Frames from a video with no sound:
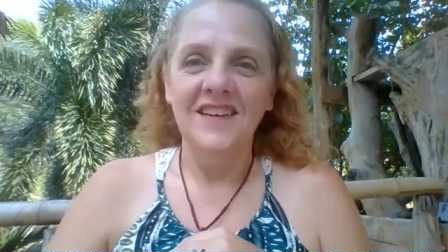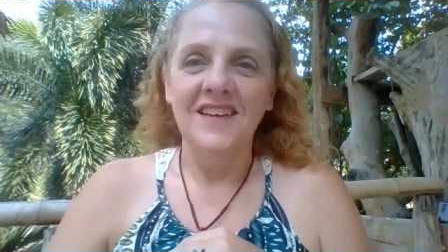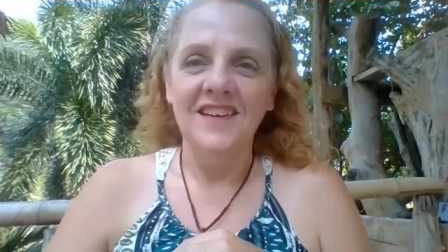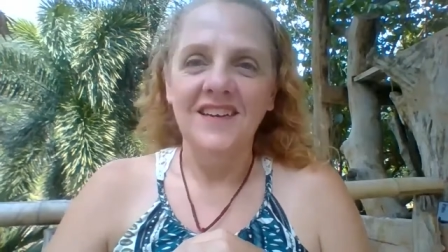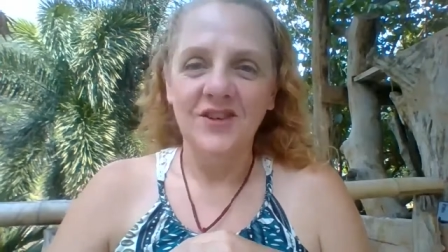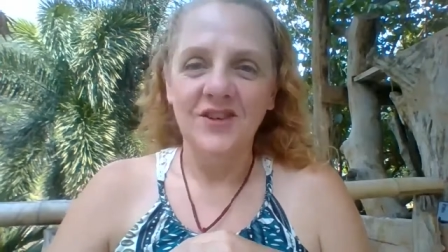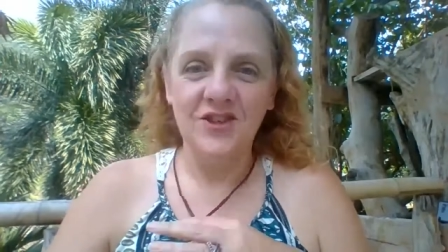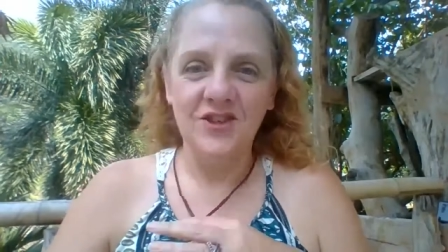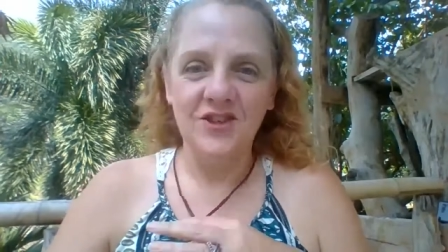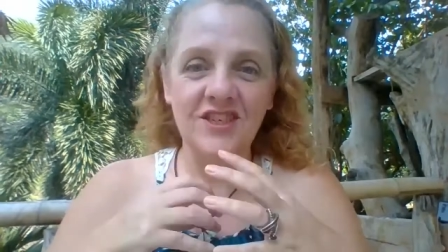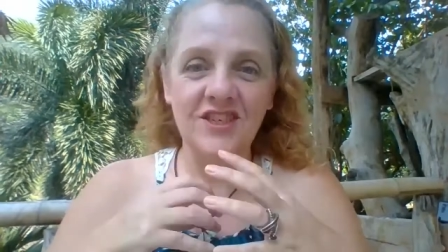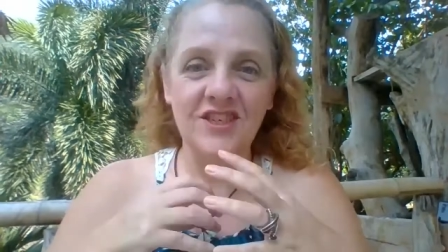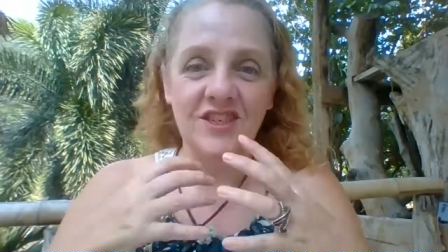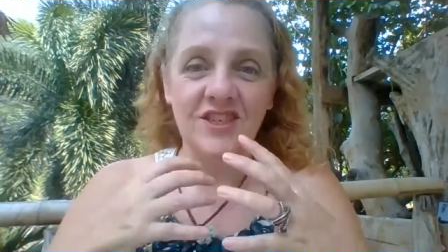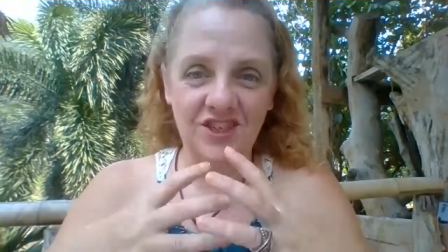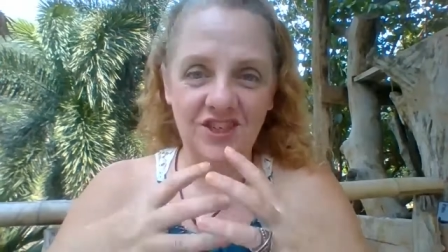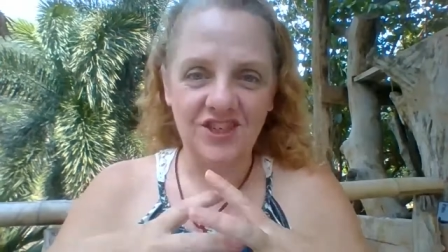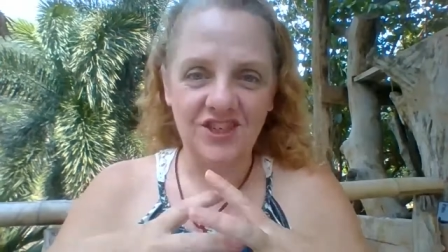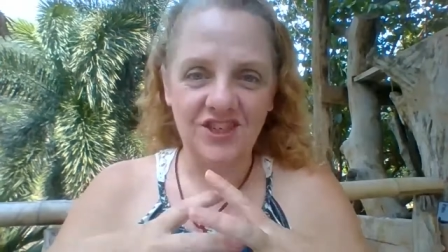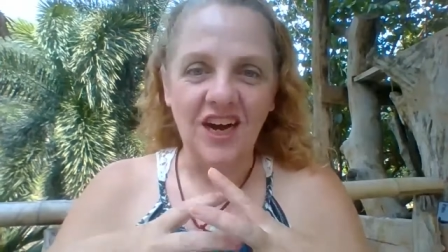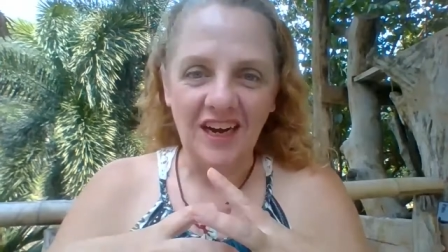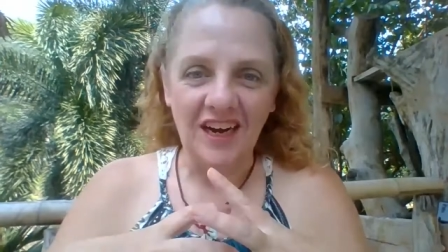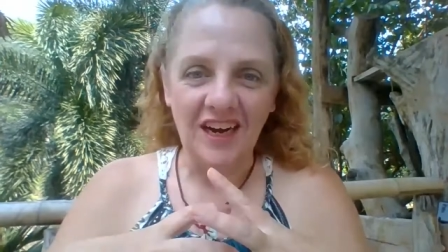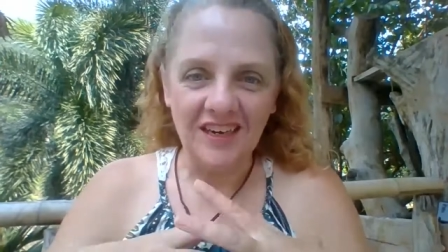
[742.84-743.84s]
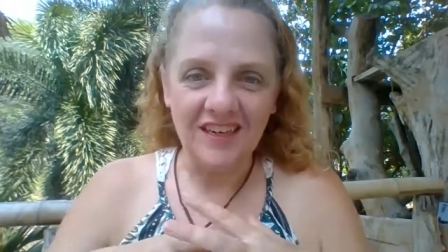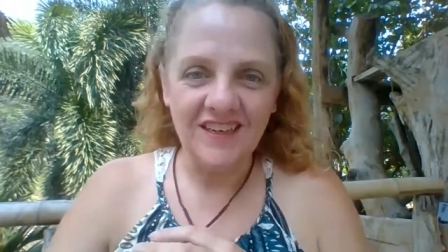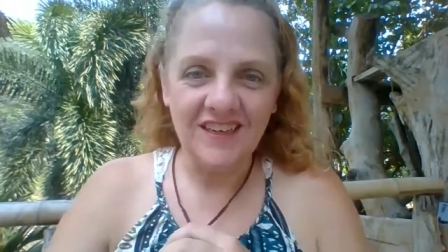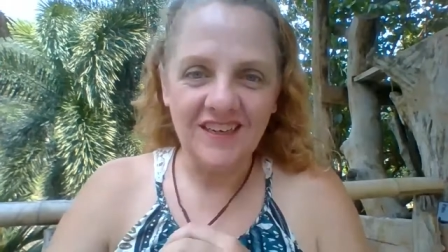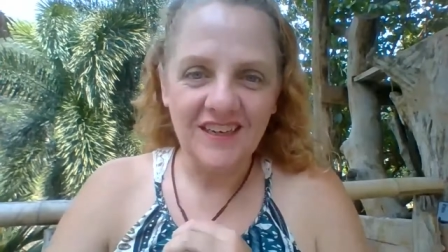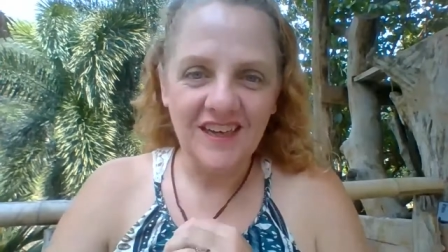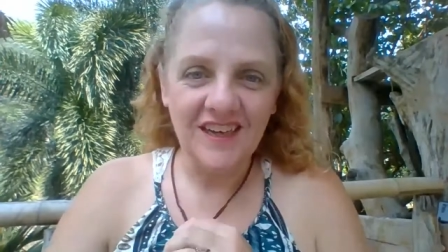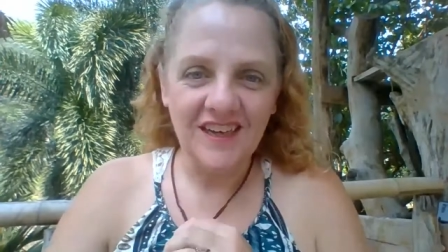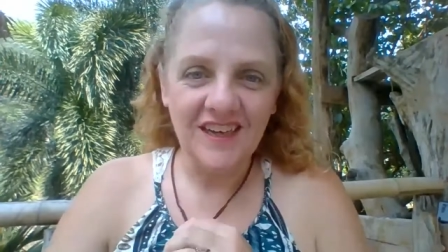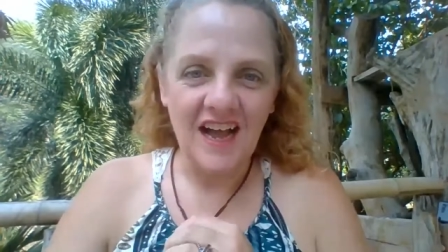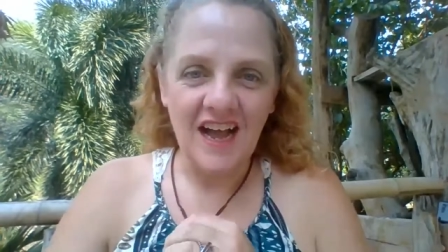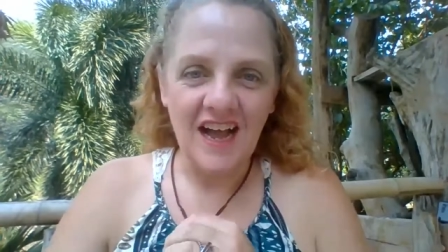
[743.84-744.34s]
You're just stuck,
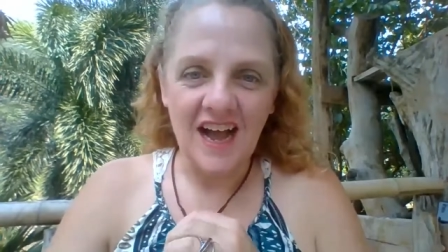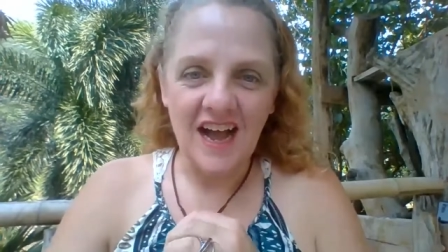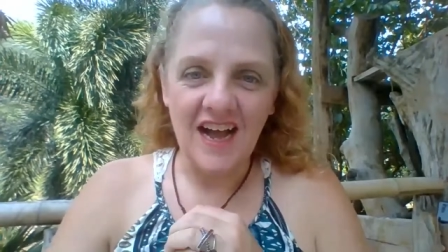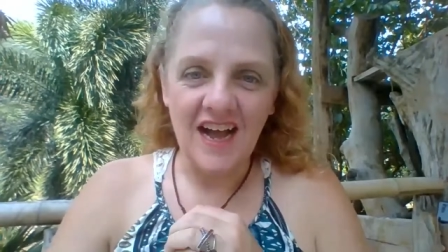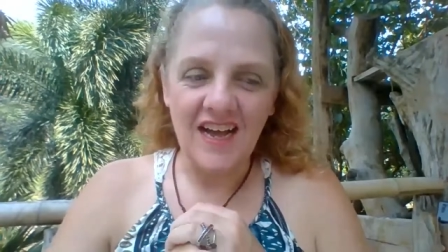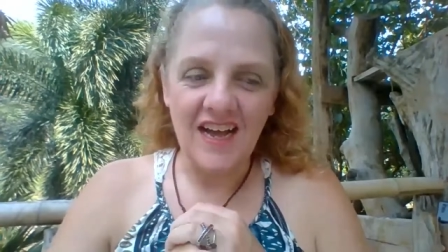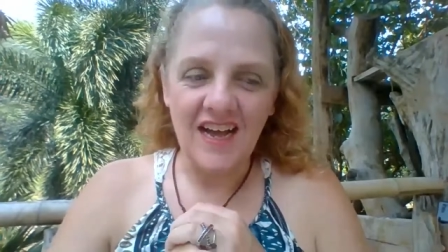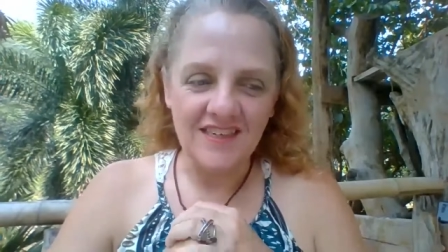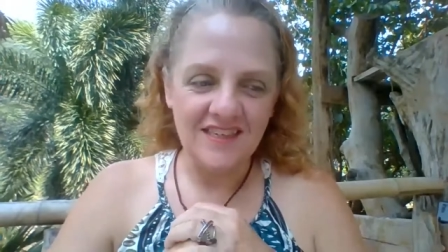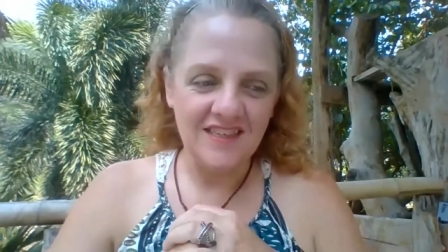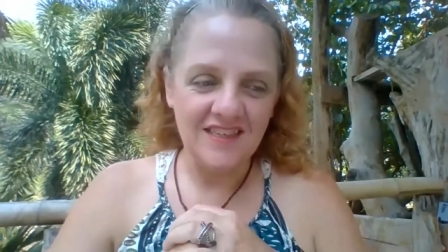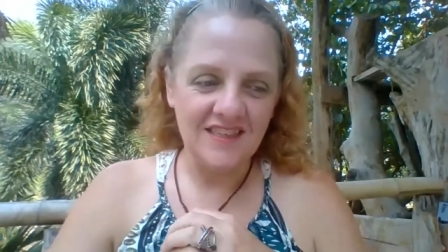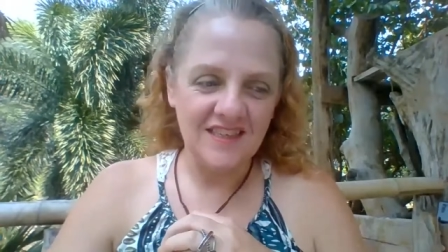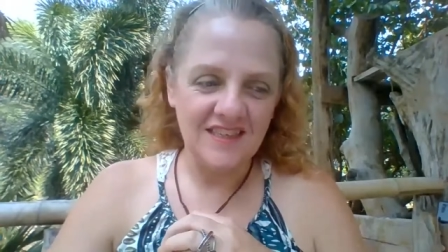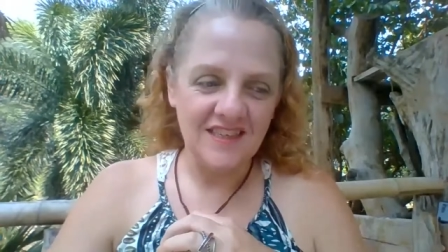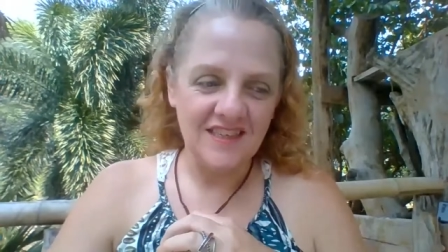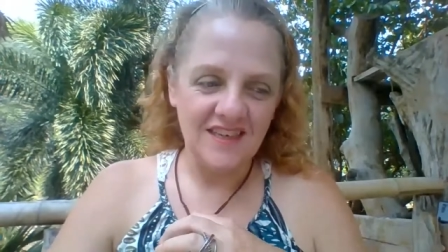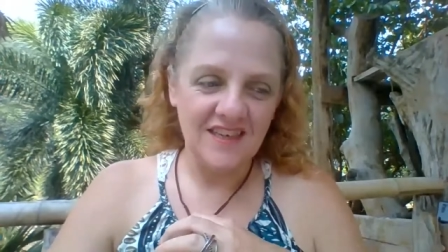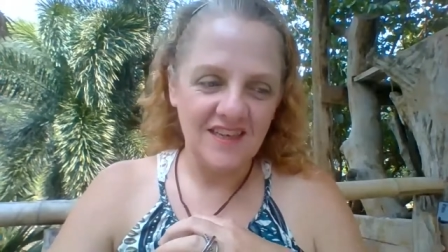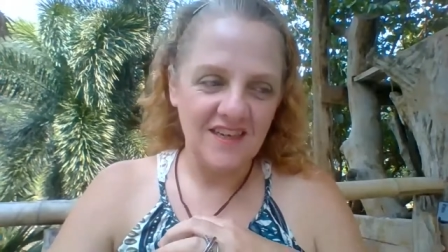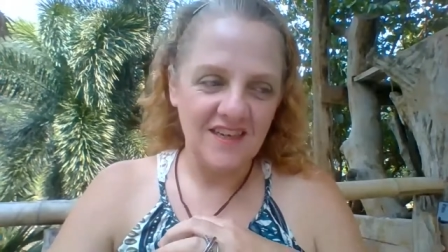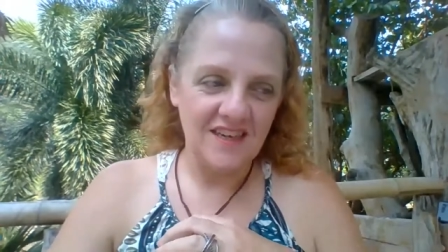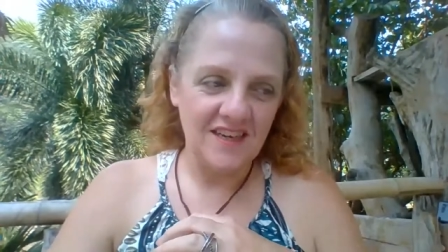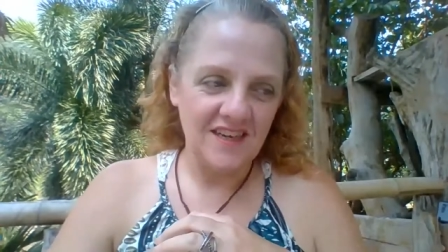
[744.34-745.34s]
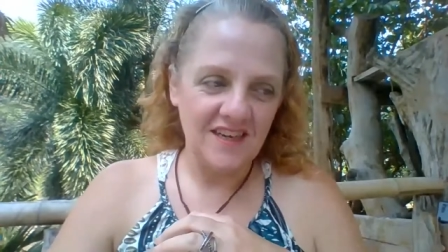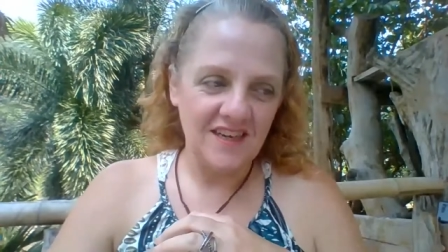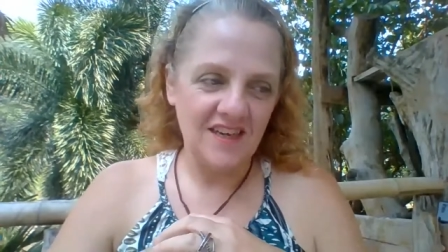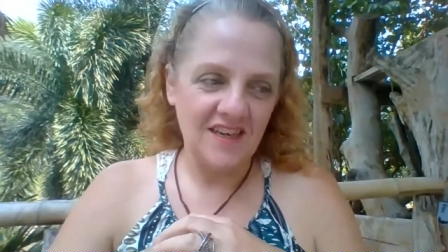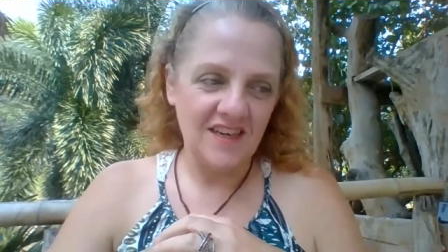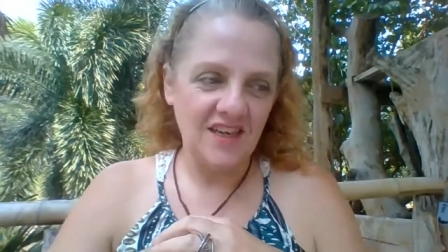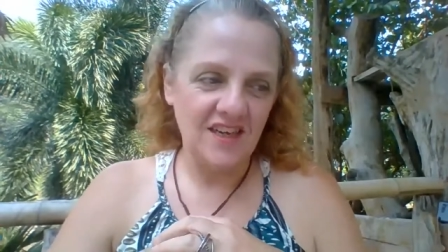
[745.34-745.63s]
and that